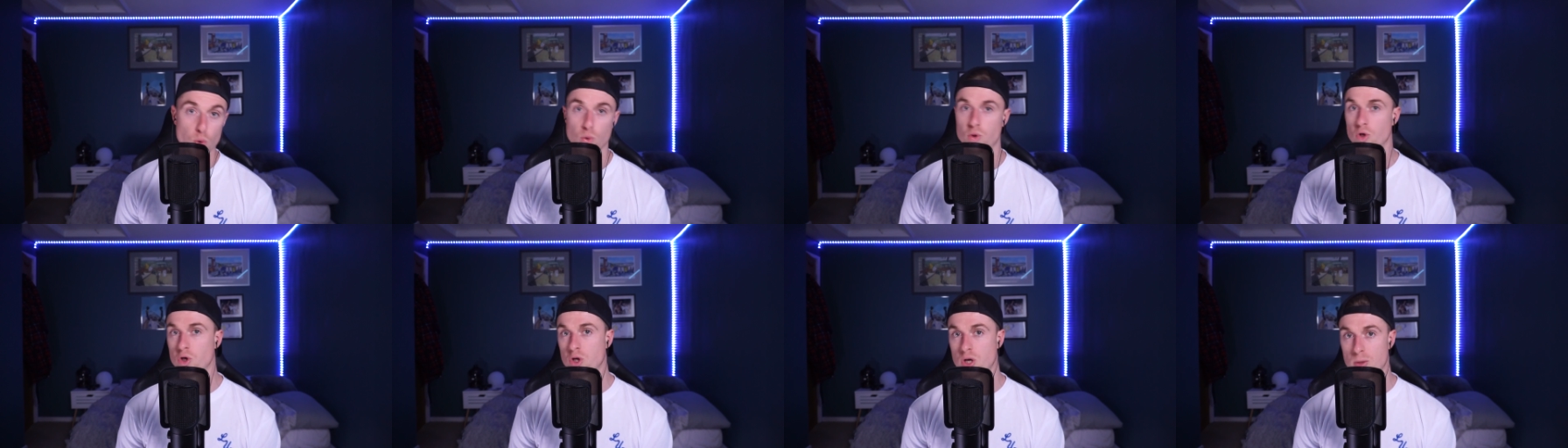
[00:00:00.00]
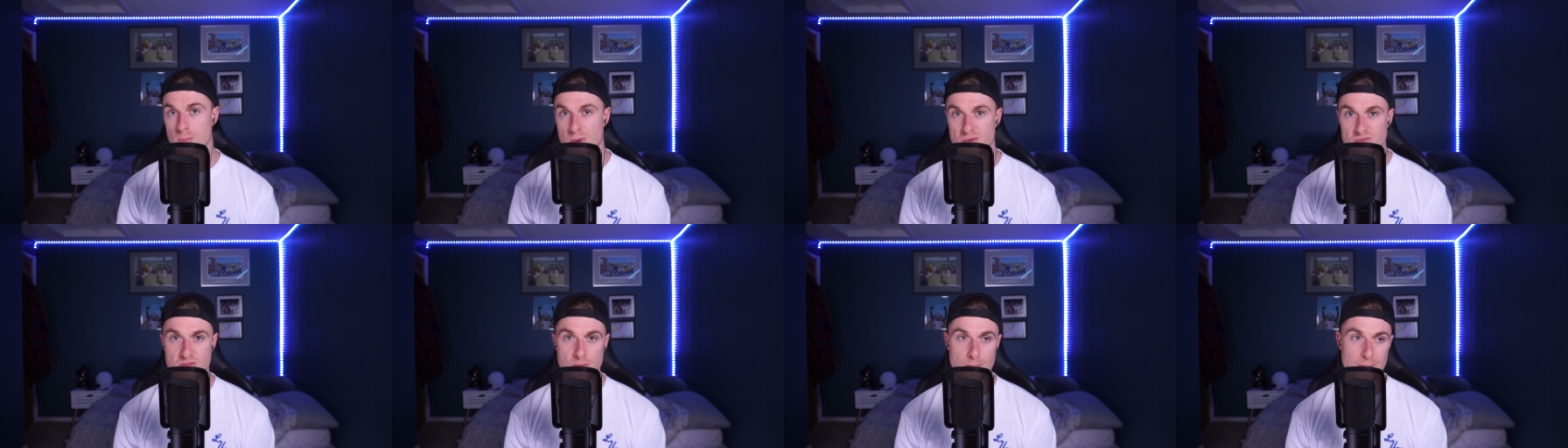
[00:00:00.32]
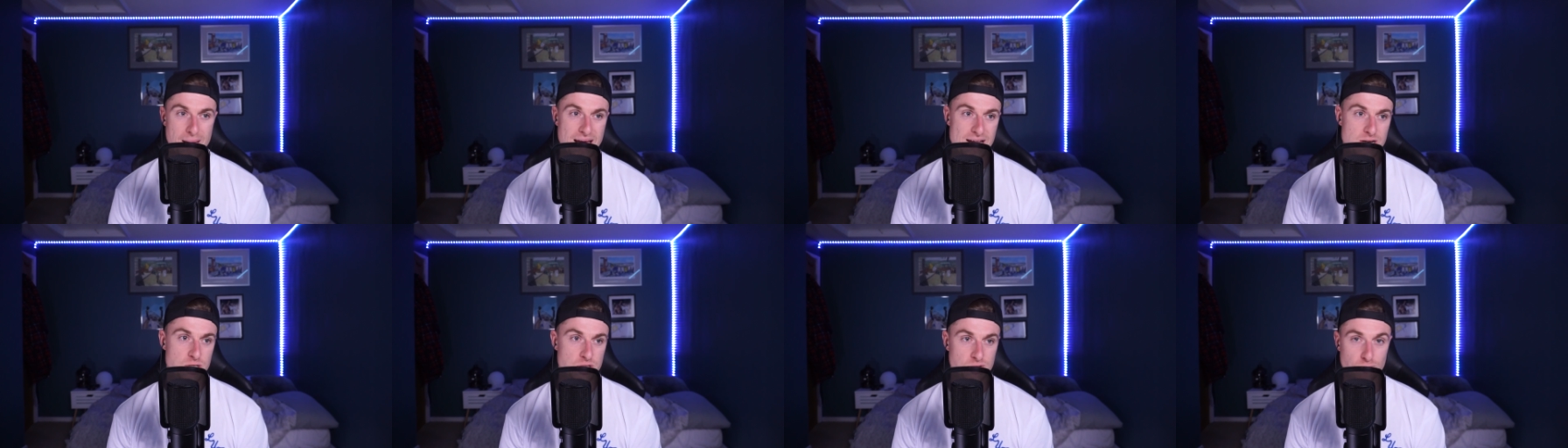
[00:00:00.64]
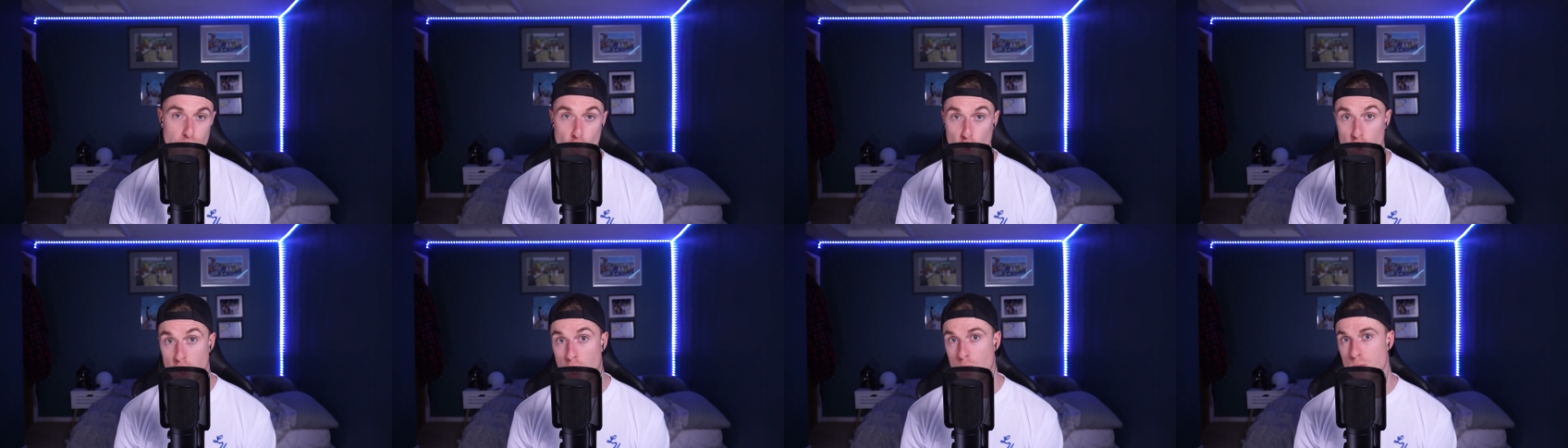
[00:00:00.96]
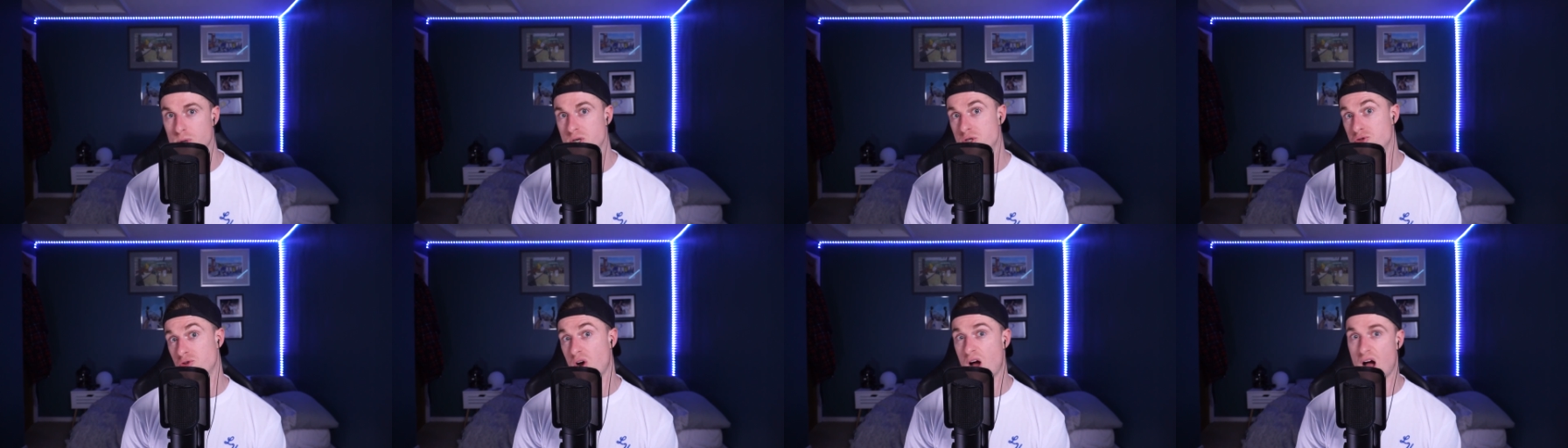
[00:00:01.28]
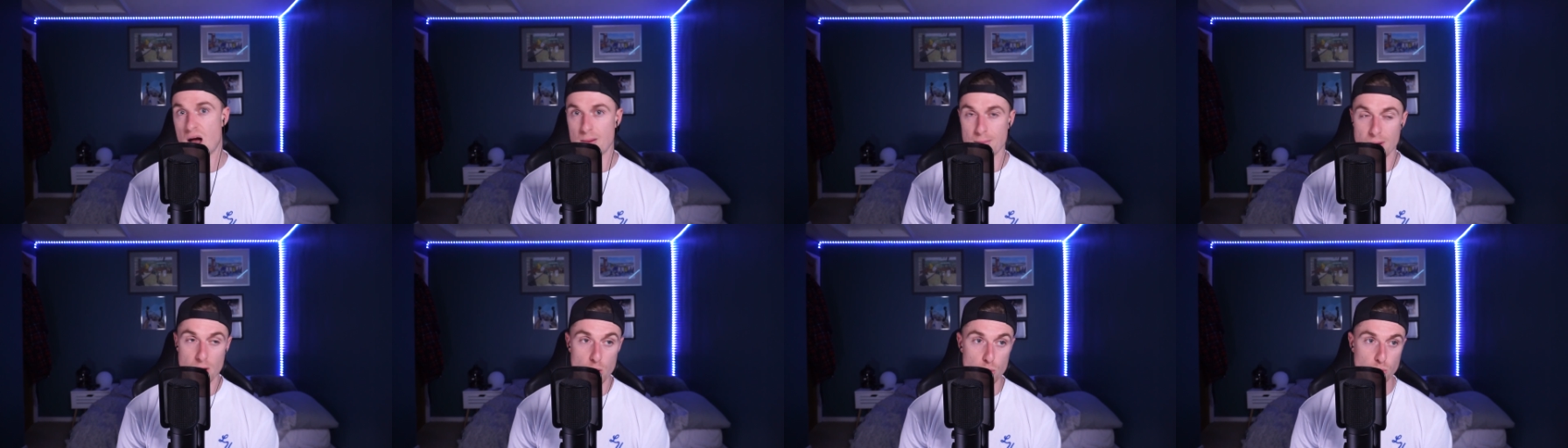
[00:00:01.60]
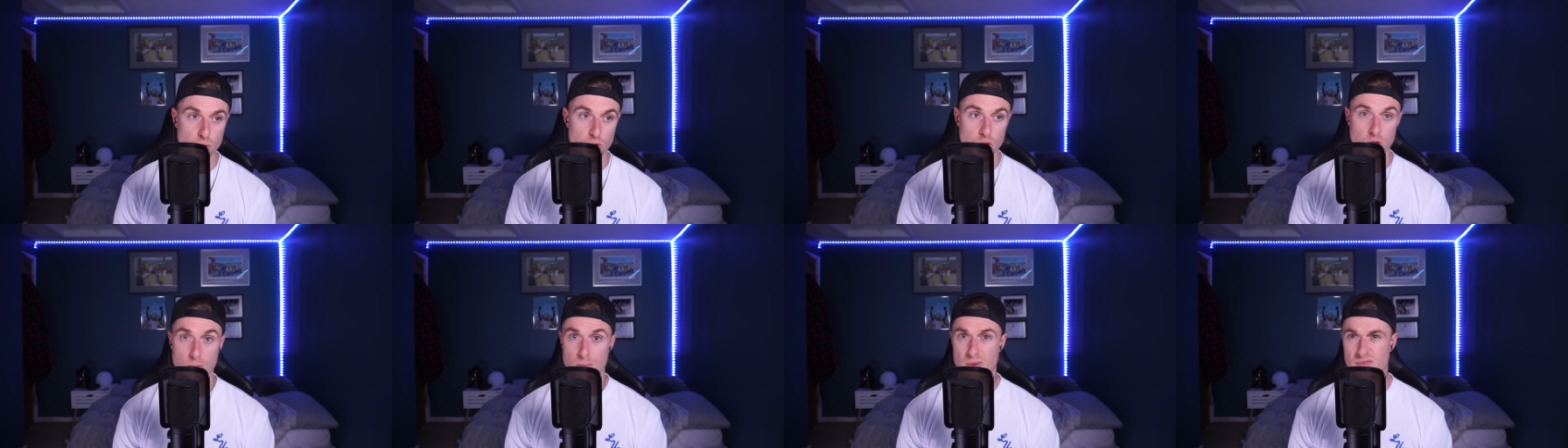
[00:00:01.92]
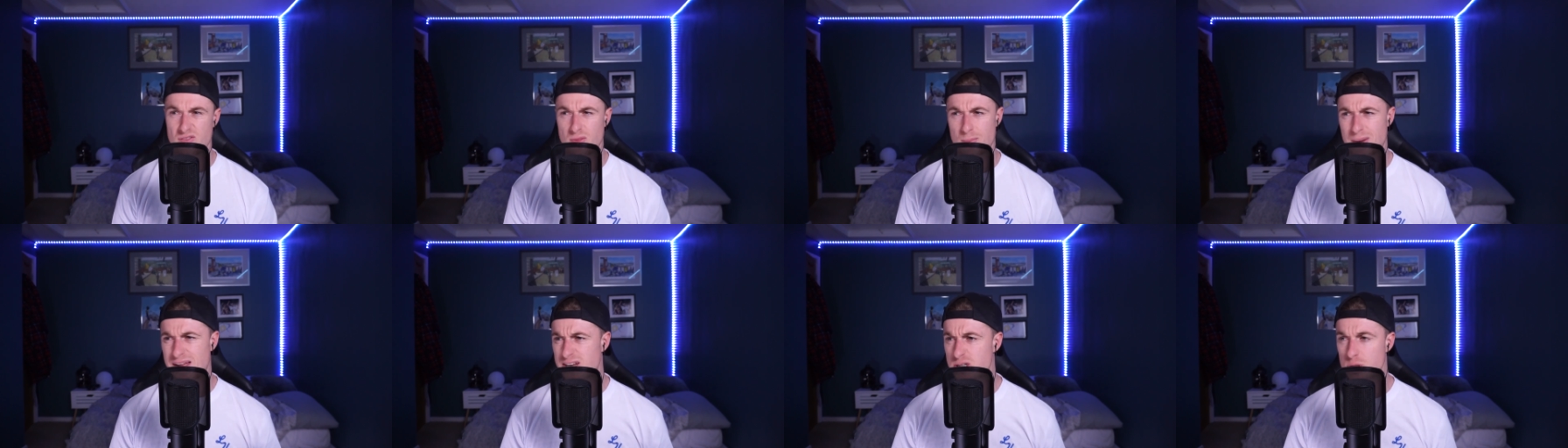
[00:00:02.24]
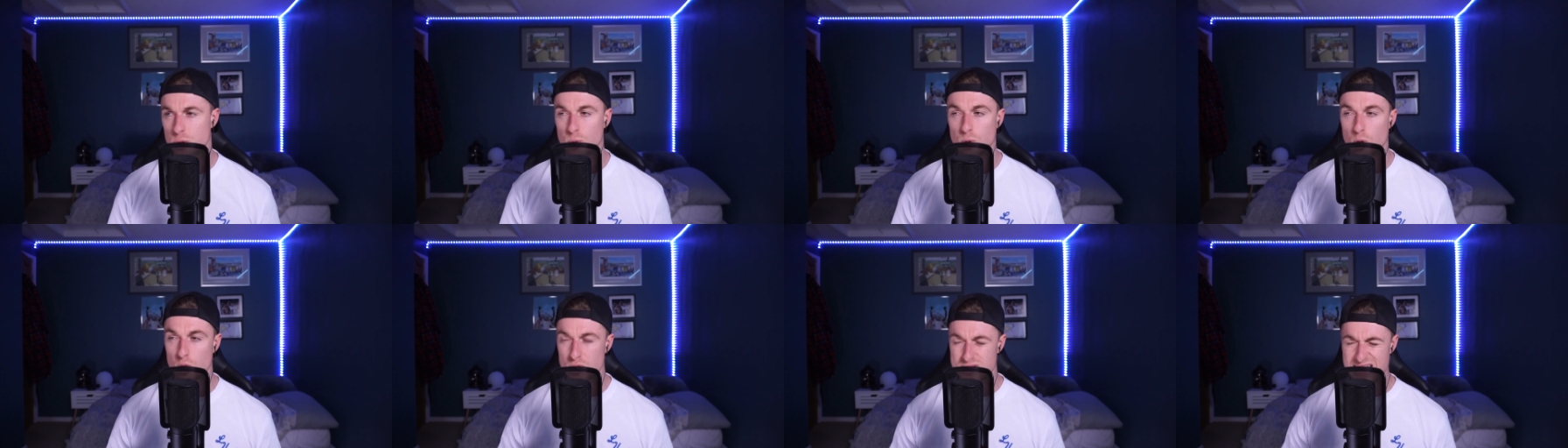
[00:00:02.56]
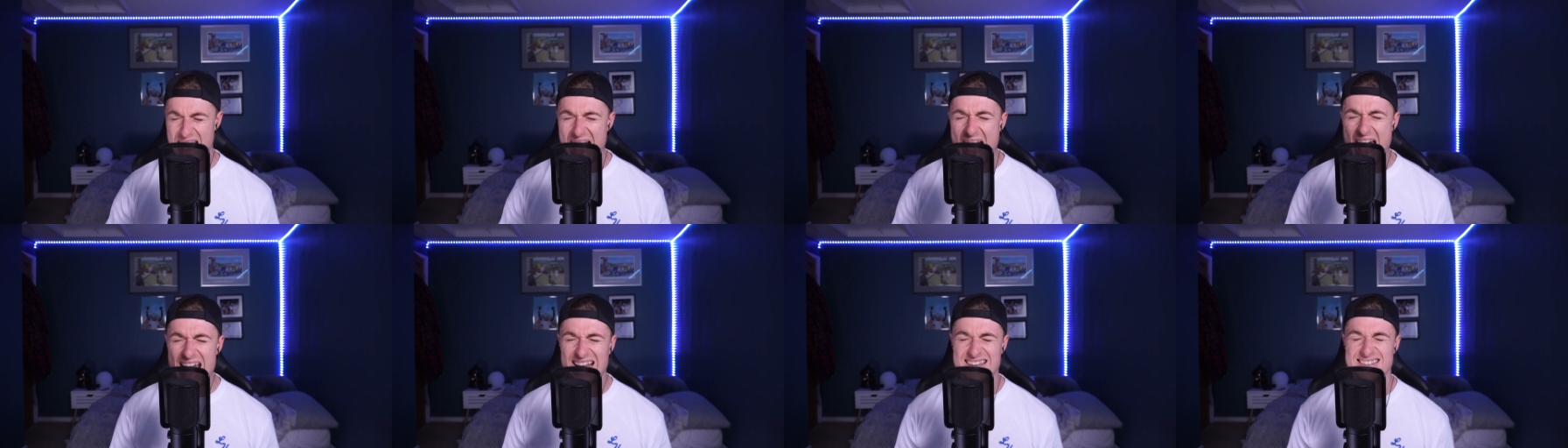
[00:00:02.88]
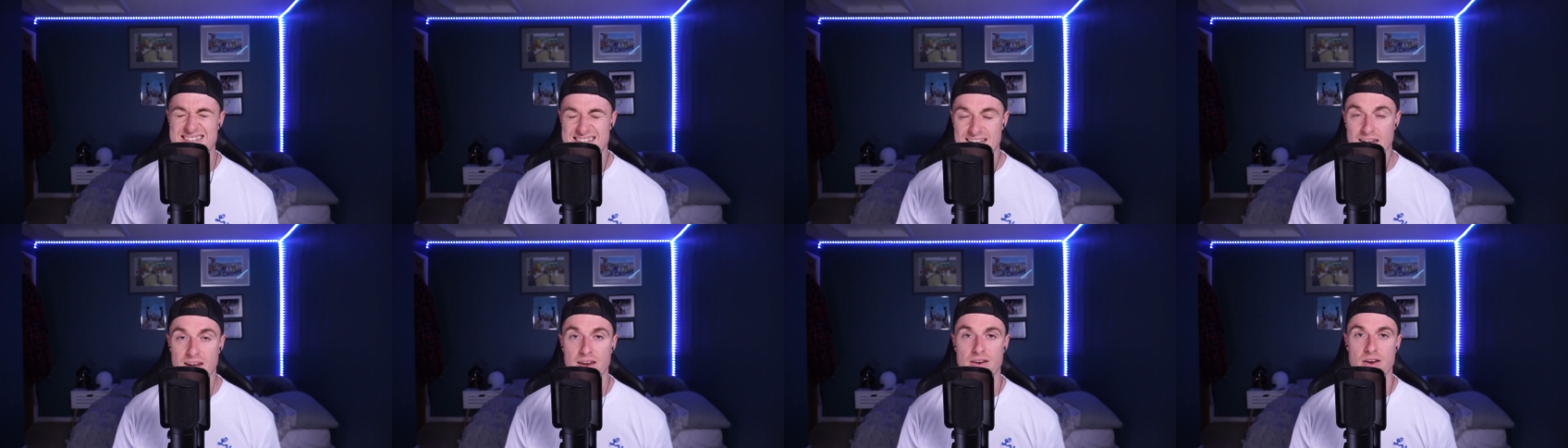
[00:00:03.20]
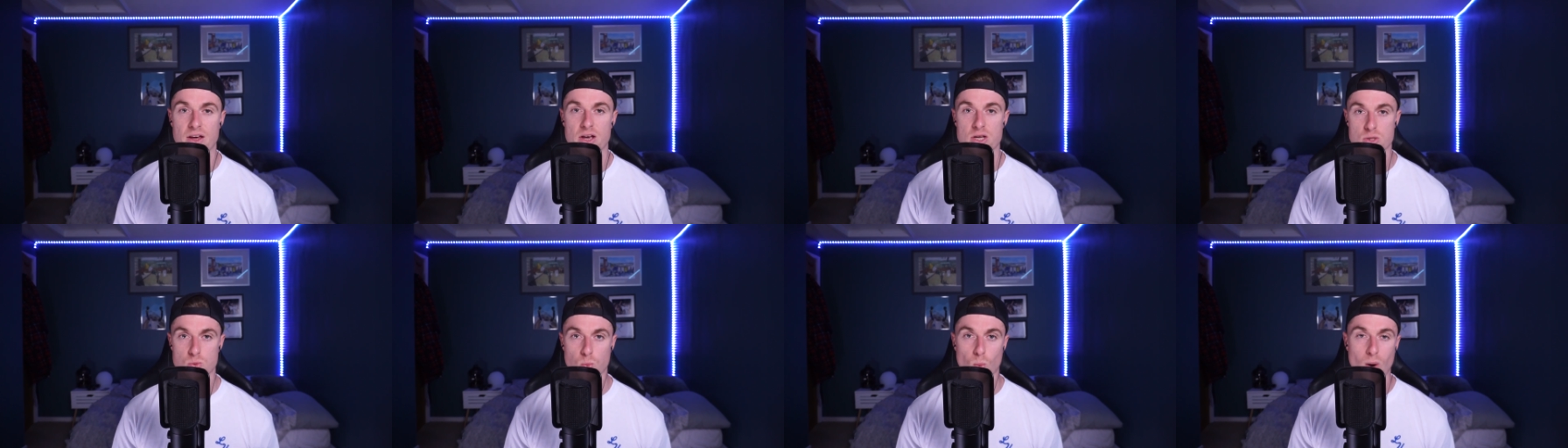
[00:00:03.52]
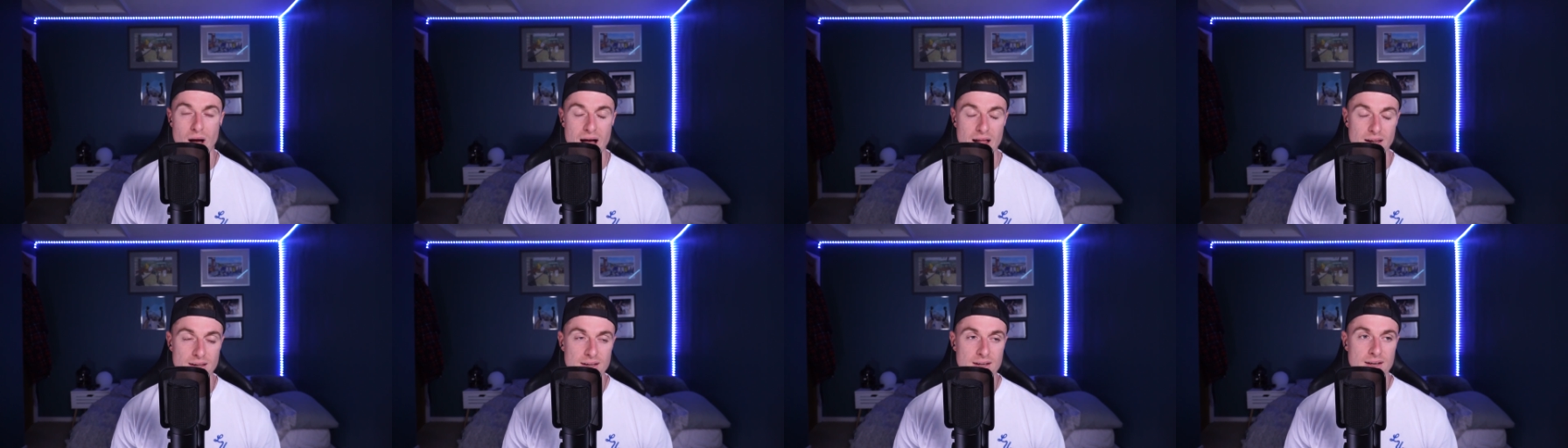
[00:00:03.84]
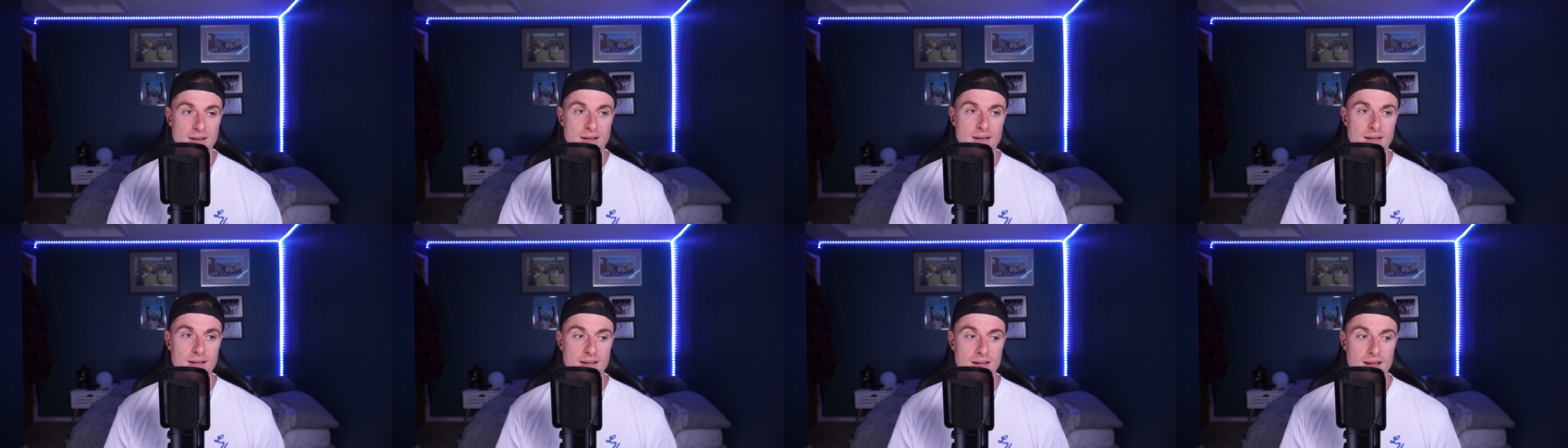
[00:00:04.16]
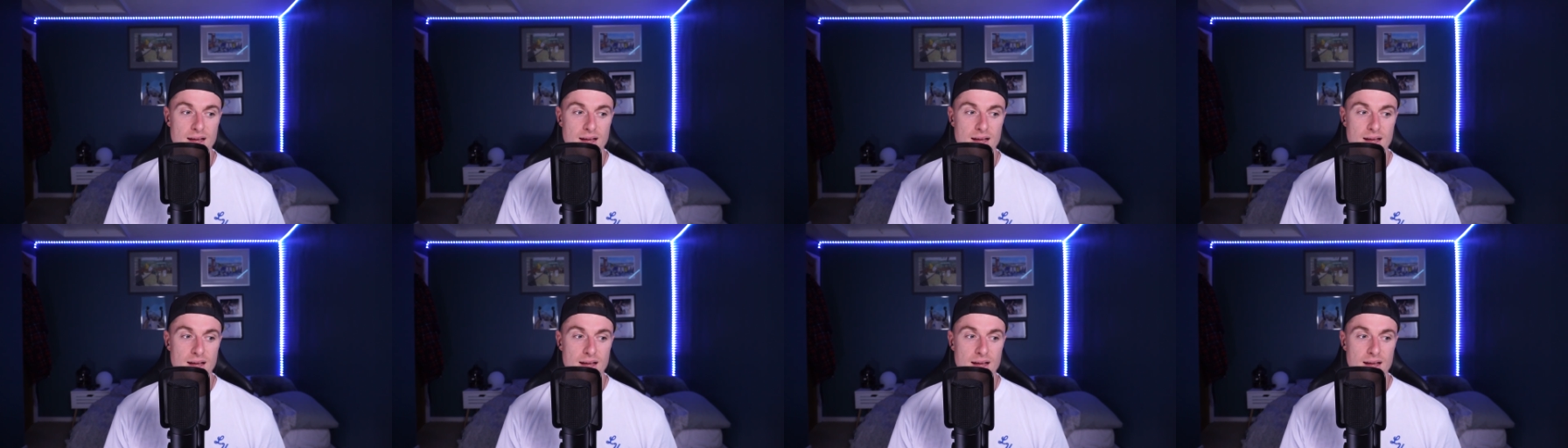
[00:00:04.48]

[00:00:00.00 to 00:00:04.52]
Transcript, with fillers: Who can come off the bench? You've got Cody Drama, who can come off the bench, who looked excellent as well.